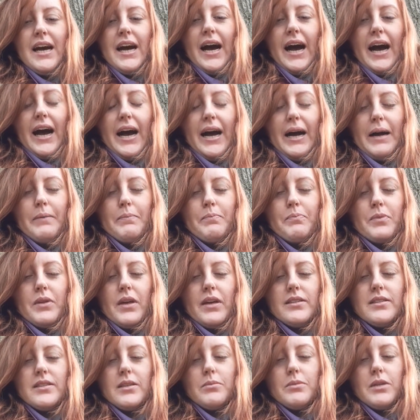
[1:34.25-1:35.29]

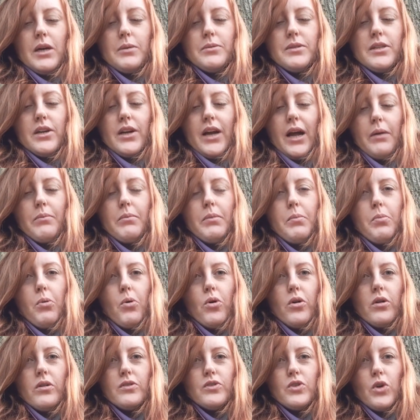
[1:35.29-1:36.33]
because sometimes there can be
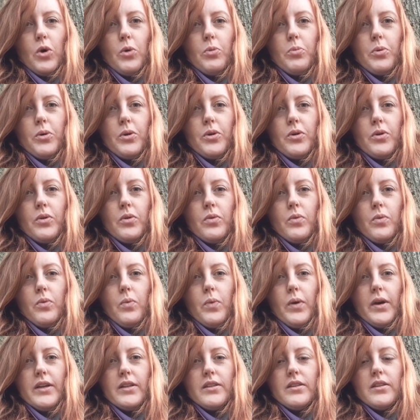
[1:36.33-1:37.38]
portals open
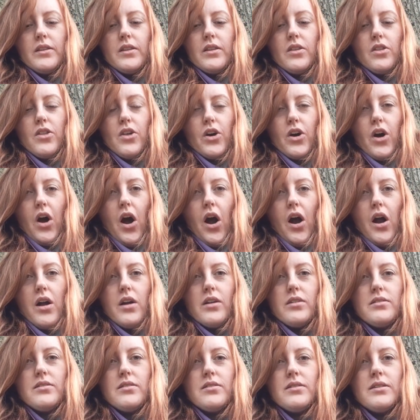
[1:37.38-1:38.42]
with the
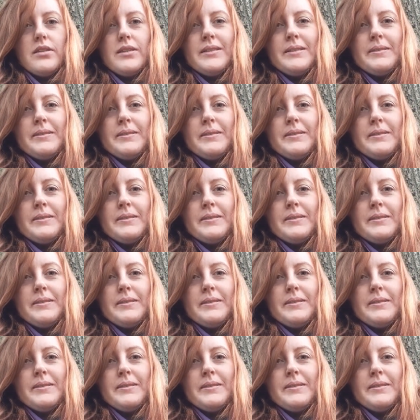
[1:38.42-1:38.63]
cards.